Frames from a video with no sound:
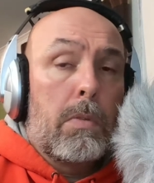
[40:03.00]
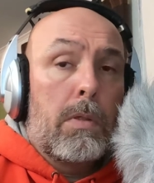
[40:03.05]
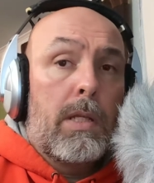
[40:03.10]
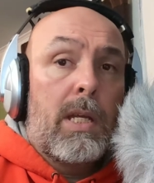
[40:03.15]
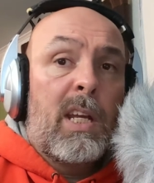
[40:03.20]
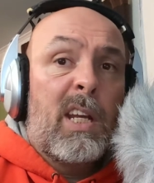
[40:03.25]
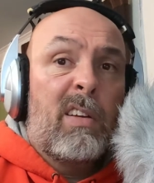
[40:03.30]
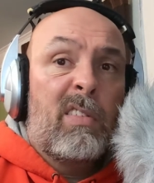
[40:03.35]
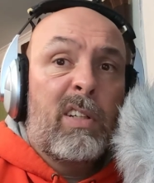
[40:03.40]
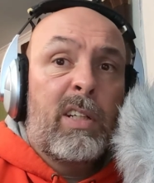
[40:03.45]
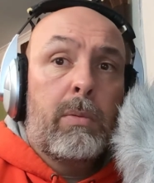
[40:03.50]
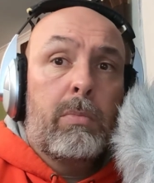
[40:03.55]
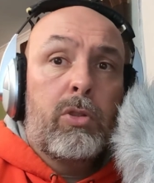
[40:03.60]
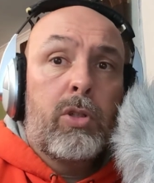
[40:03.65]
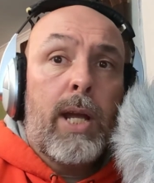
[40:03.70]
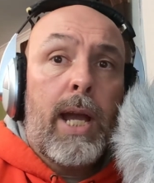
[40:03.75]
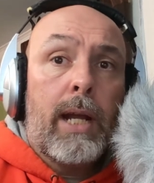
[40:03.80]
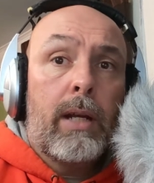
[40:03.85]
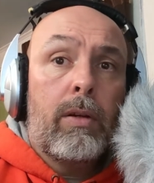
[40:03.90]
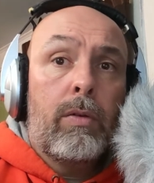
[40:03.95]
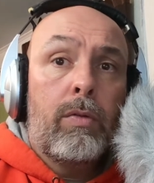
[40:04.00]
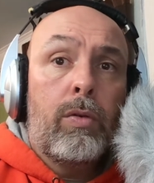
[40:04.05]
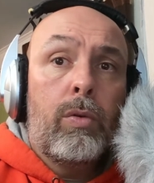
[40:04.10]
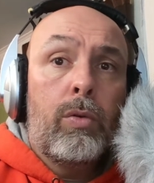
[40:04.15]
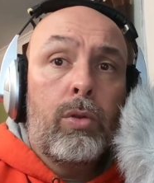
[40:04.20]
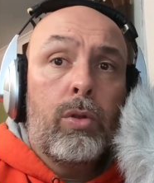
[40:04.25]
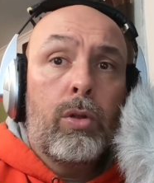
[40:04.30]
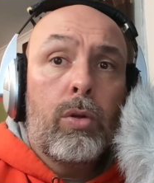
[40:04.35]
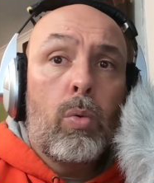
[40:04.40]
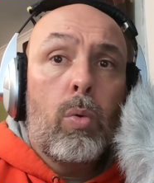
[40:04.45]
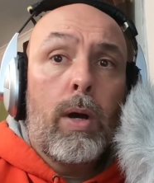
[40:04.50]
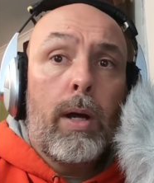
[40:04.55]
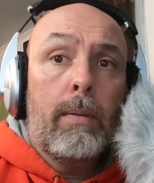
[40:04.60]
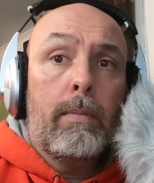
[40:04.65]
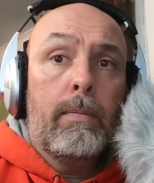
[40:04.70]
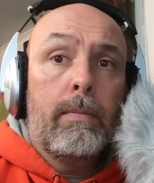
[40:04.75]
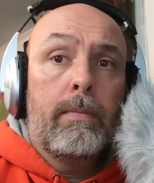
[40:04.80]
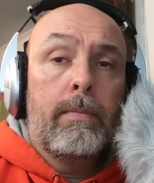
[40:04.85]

they never kept track of who took what.